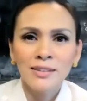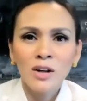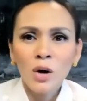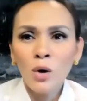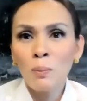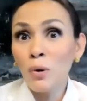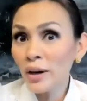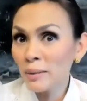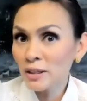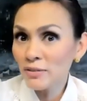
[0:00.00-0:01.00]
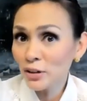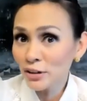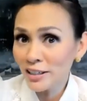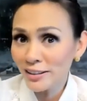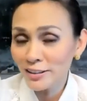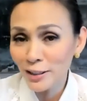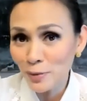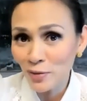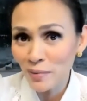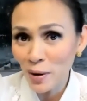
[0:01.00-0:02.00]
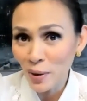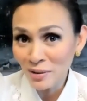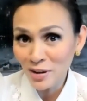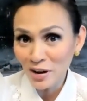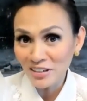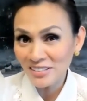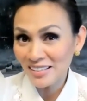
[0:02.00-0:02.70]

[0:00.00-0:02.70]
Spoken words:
Oh boy, I'm giving already the tips of my webinars.